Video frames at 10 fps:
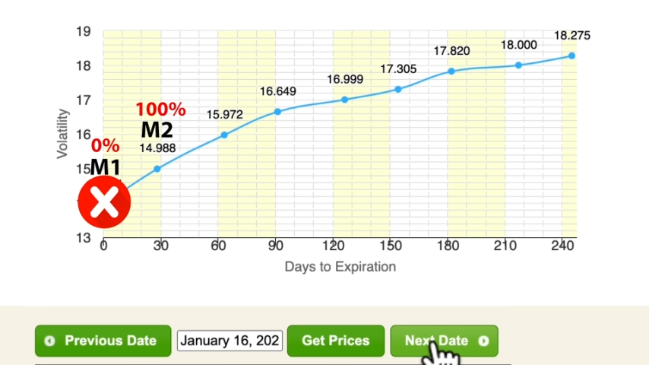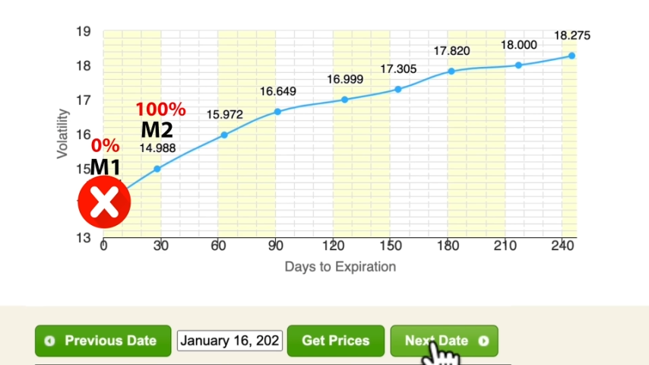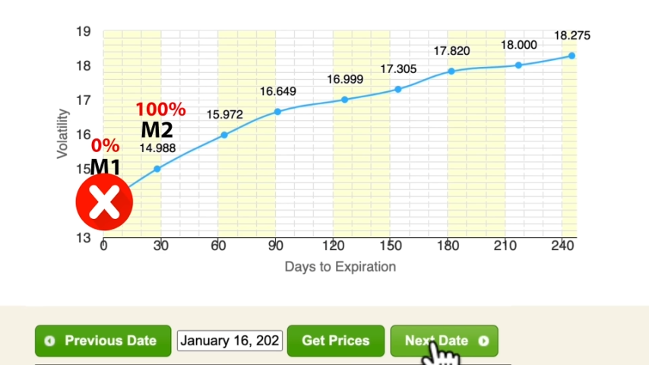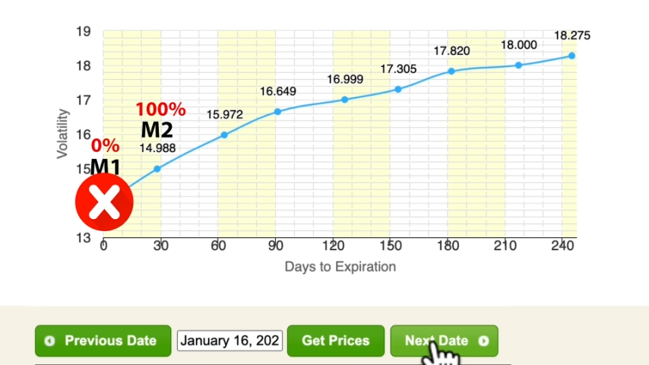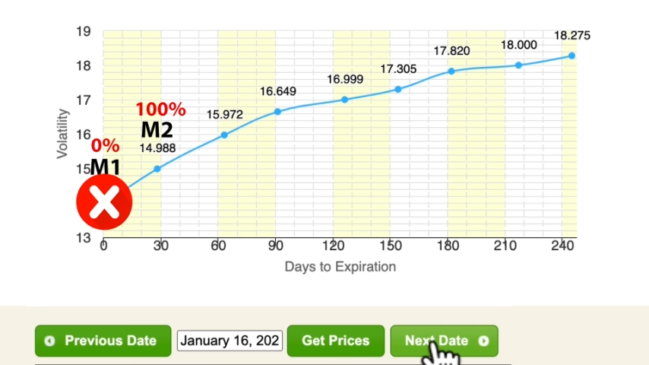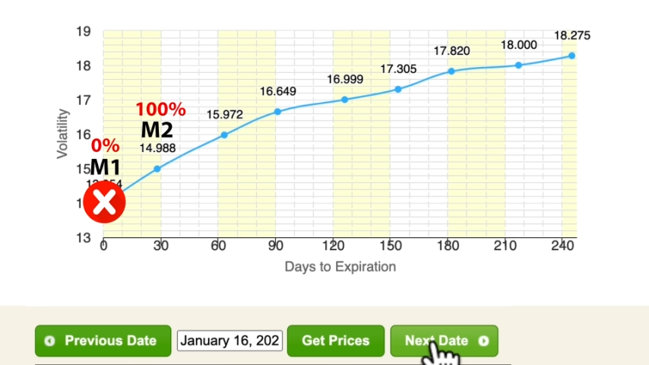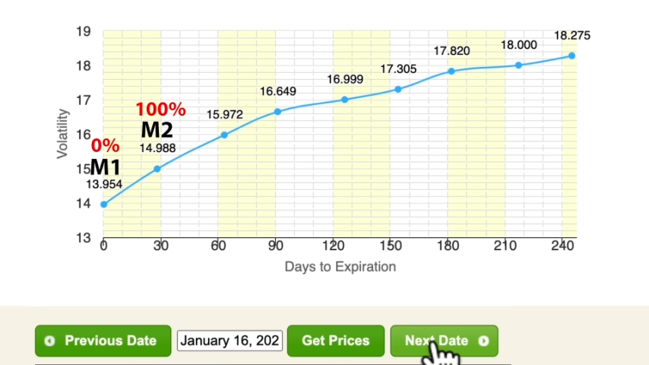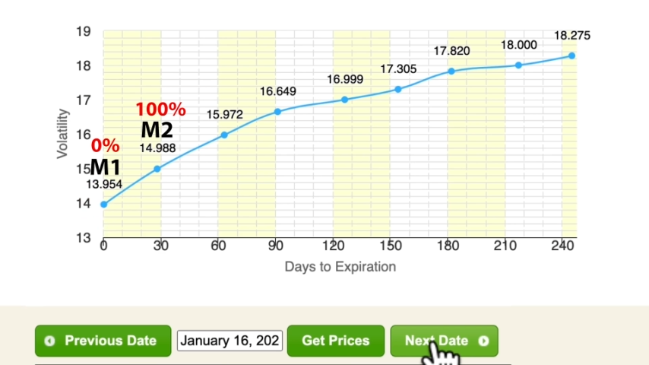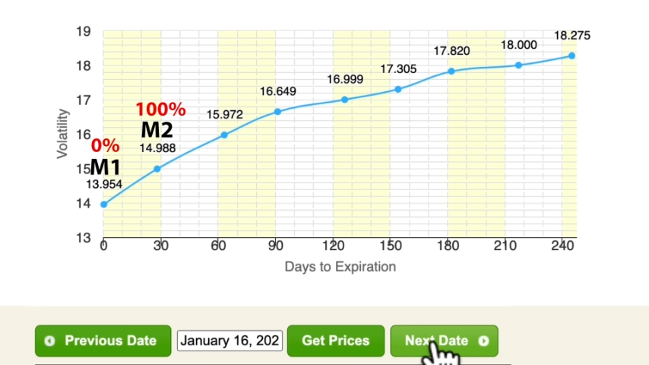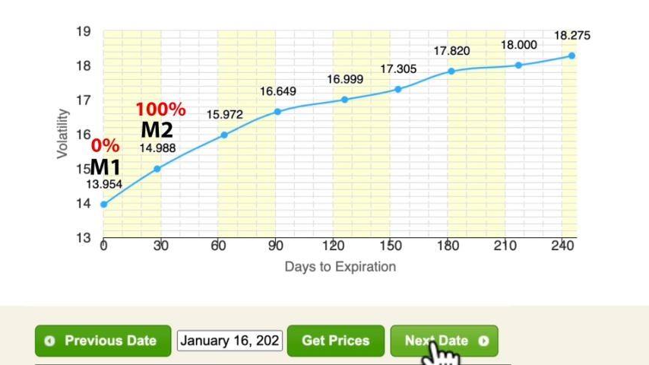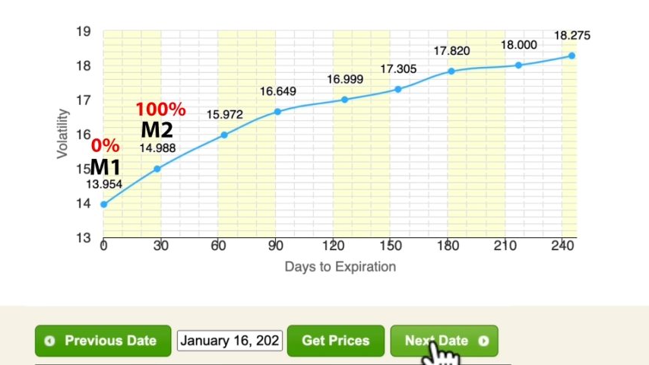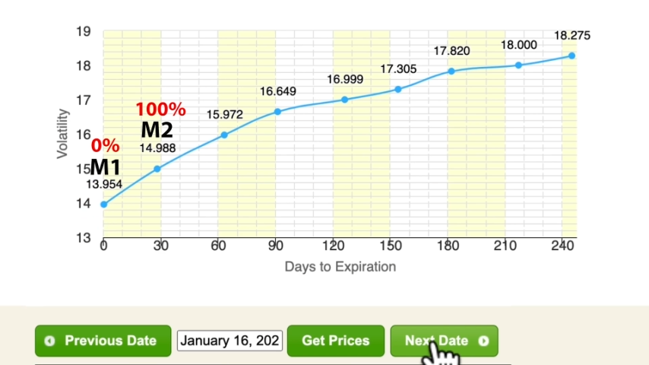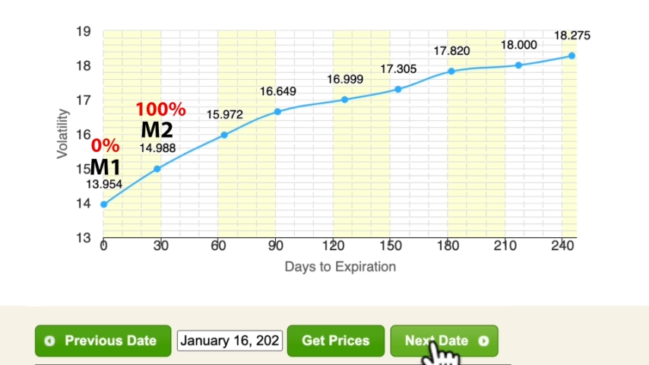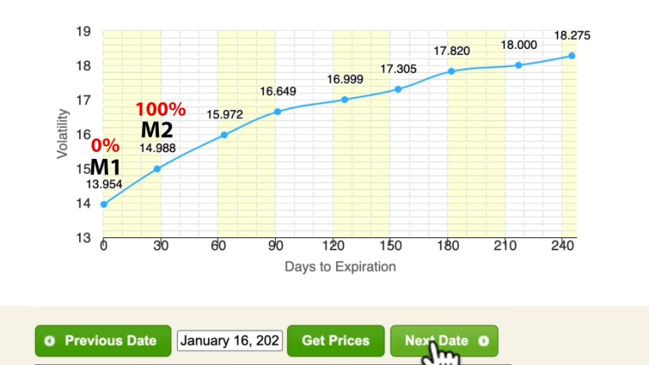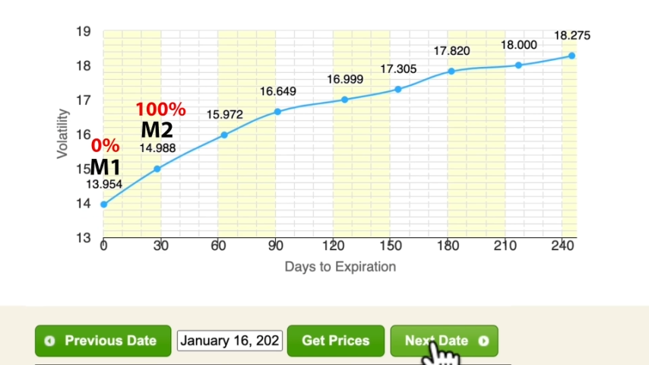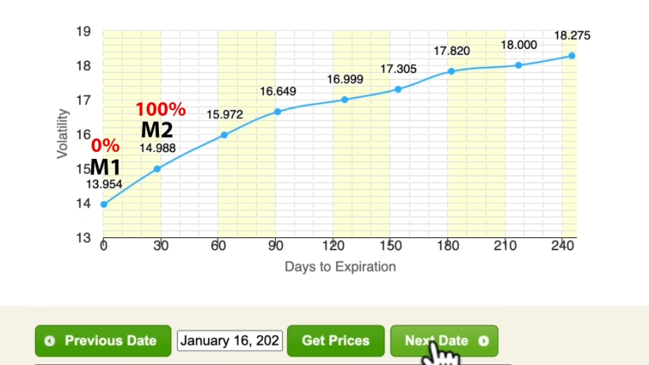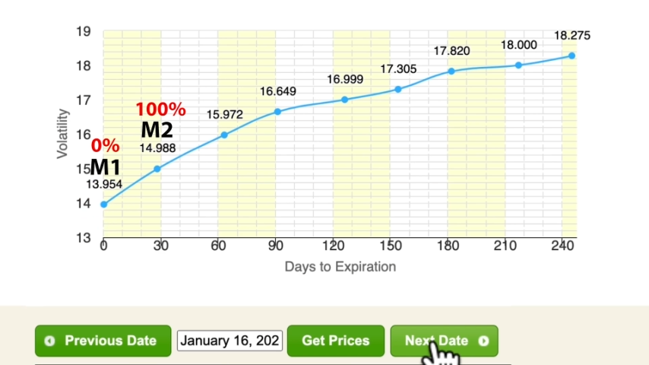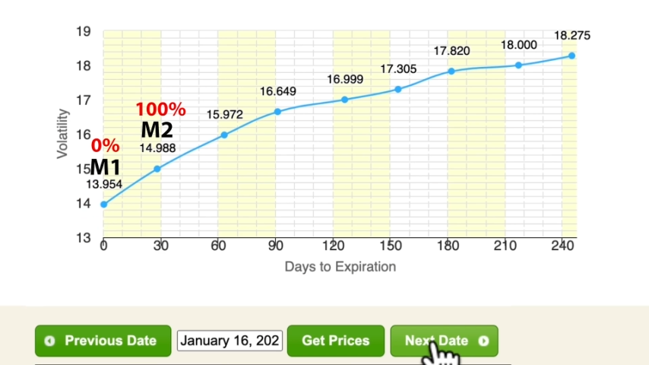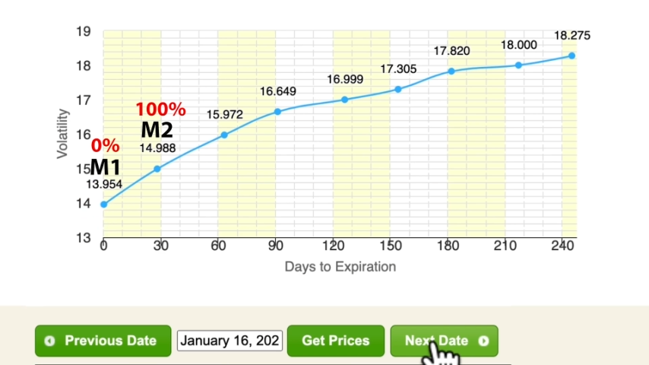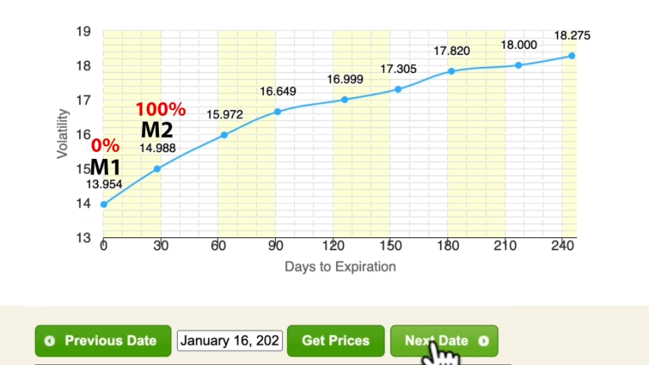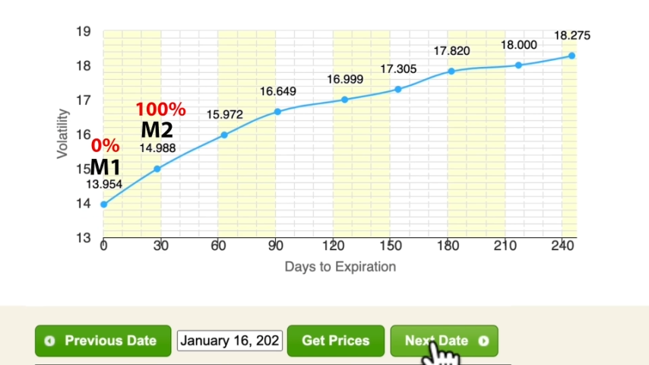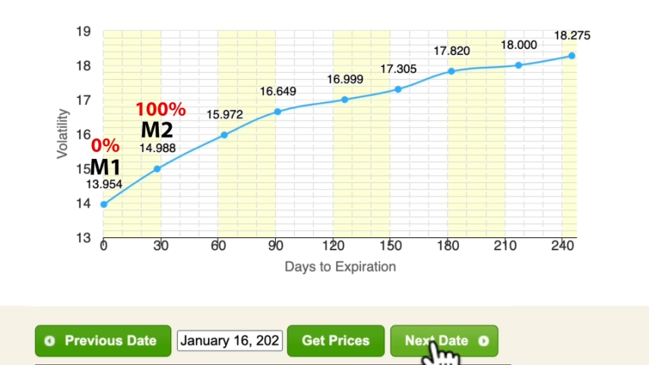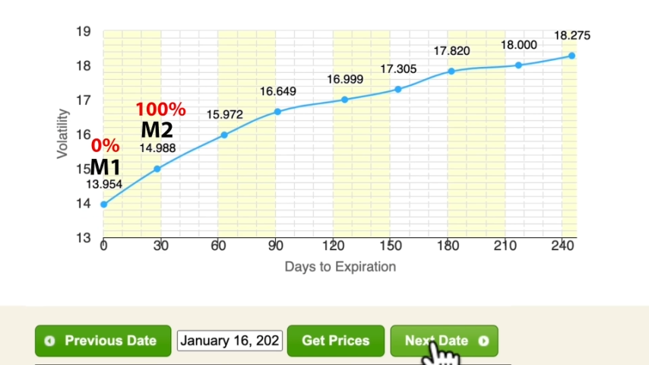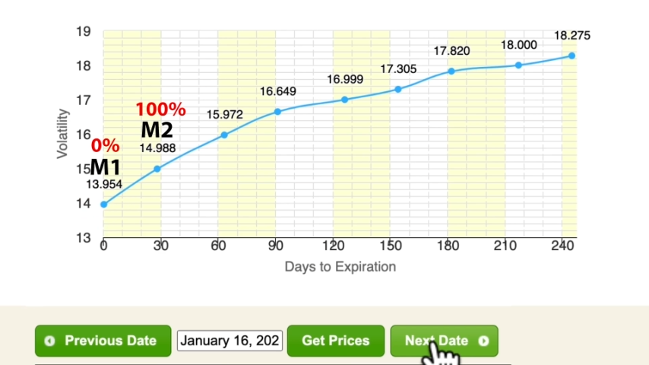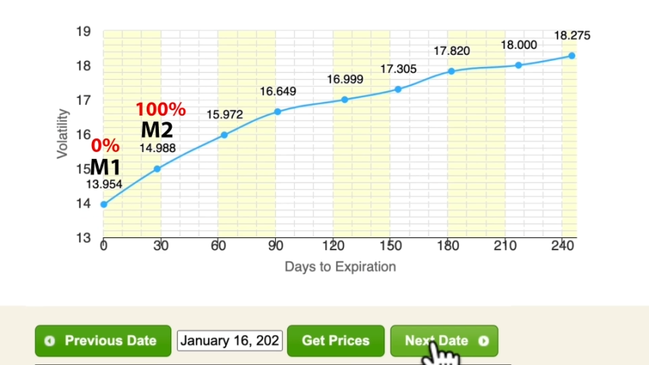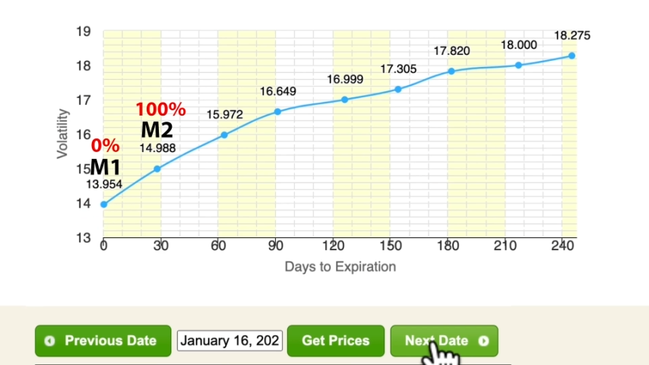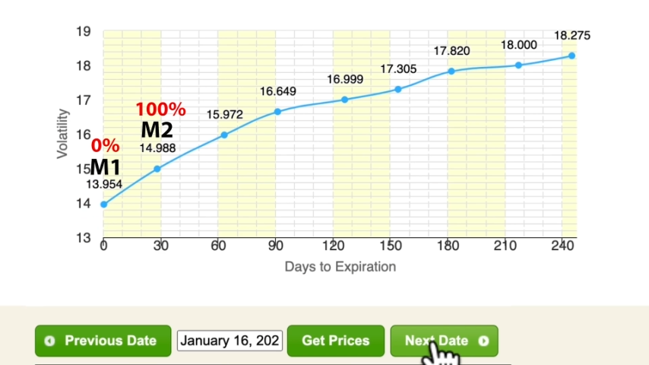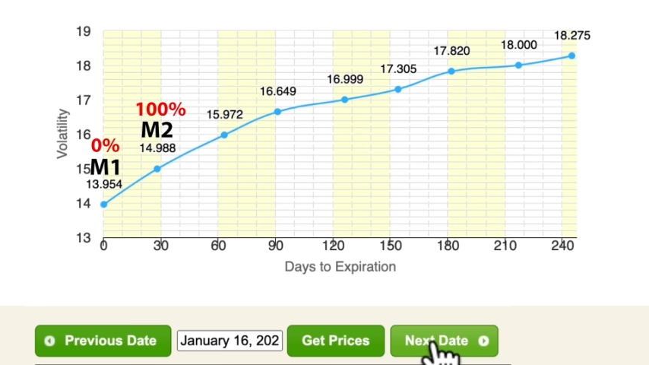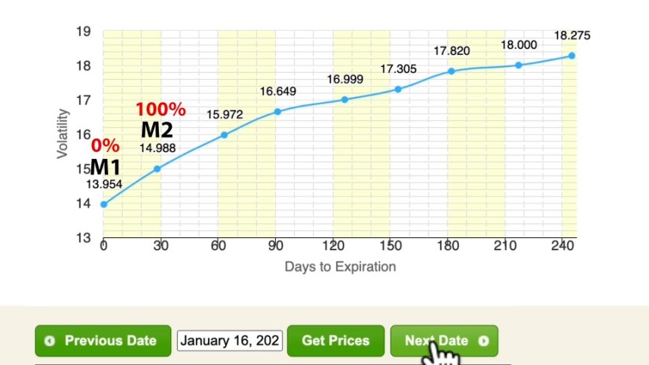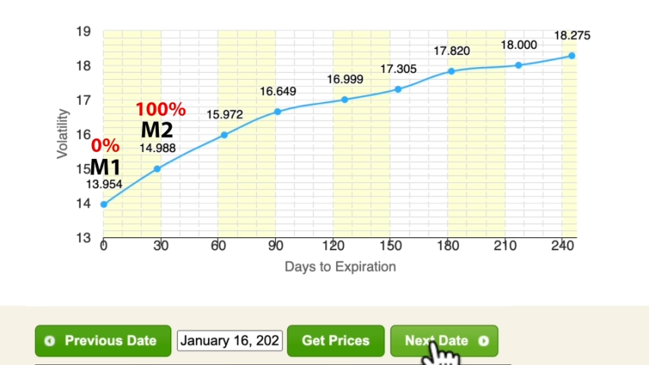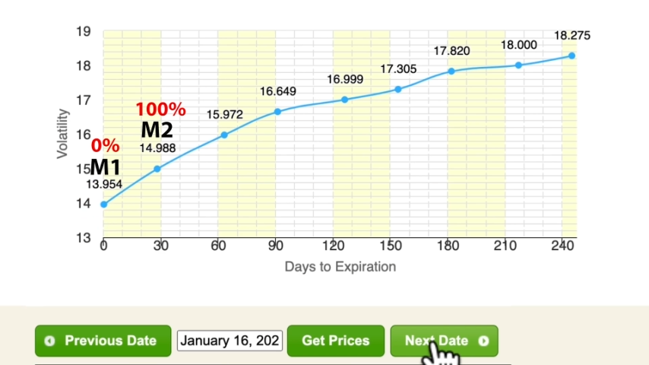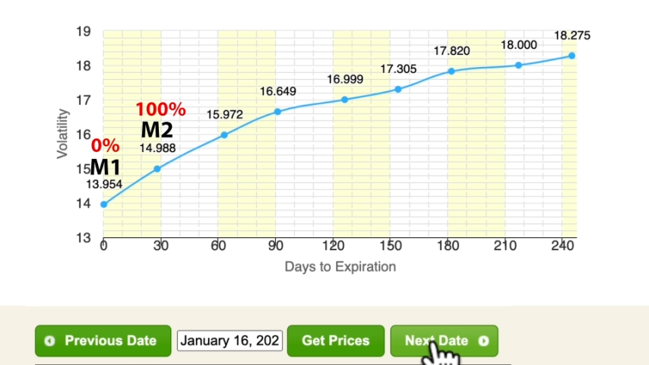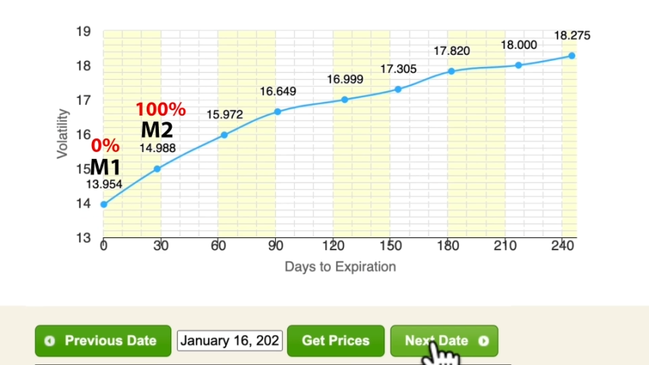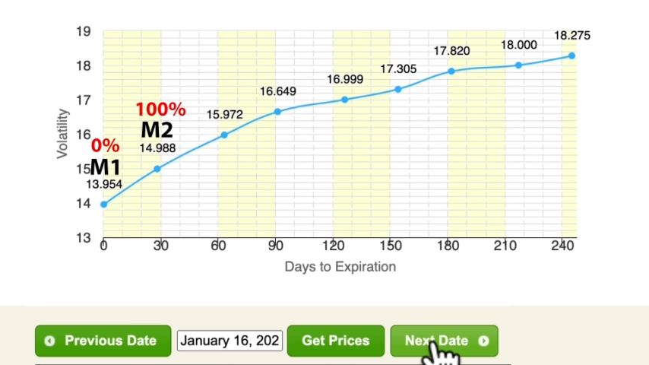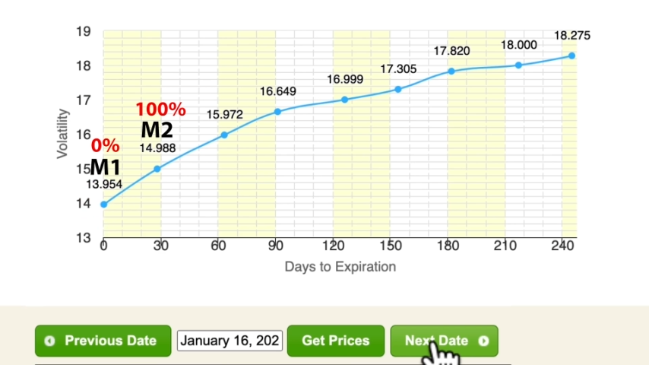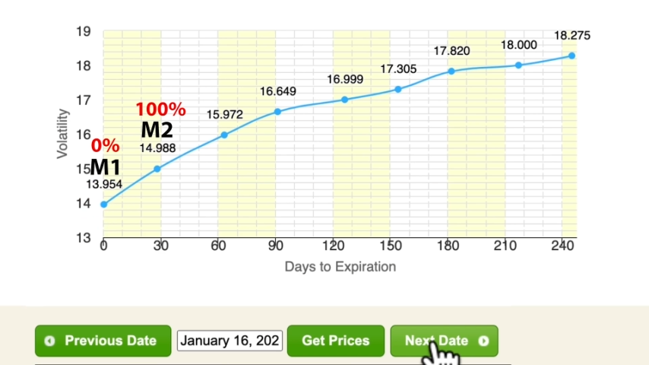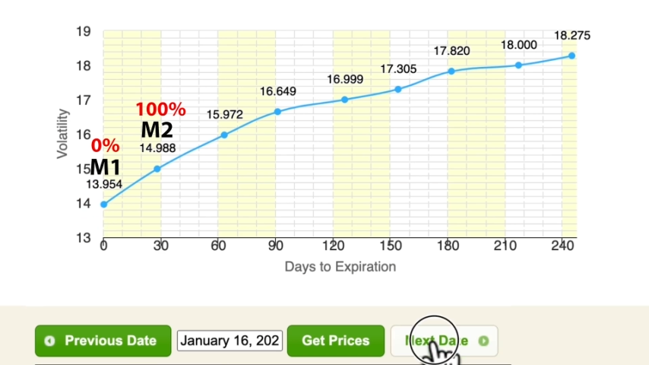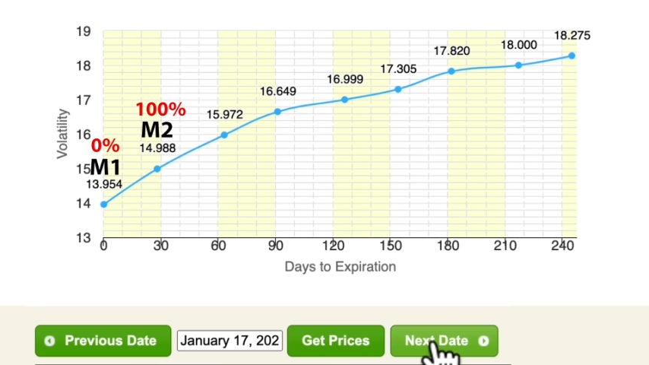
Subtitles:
[unreadable: no face in view]